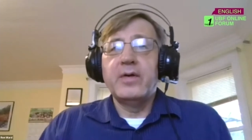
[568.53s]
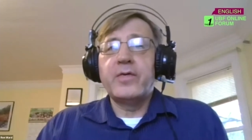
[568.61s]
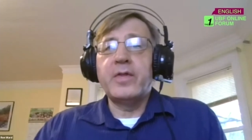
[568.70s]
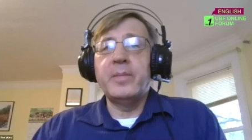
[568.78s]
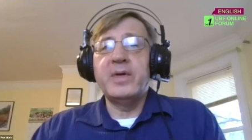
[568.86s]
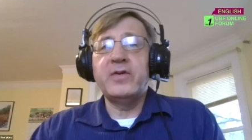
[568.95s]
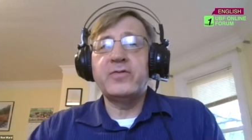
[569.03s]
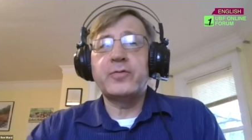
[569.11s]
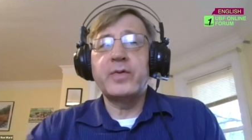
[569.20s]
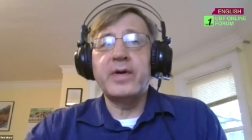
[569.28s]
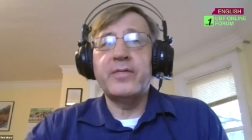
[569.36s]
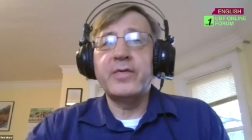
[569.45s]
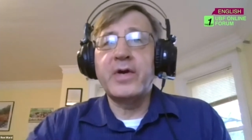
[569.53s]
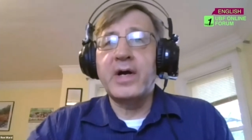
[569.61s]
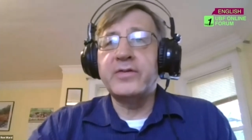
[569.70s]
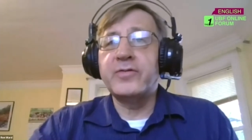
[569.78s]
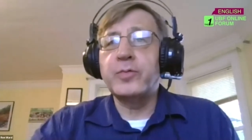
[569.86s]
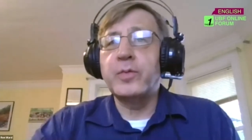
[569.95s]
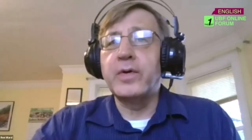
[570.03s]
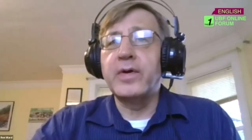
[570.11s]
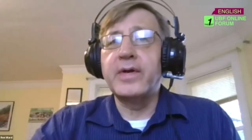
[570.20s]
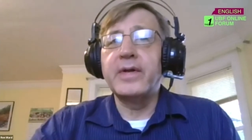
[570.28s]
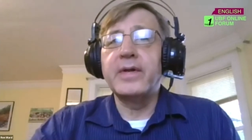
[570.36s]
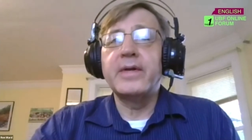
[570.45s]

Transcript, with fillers: for the ministry of God's Word.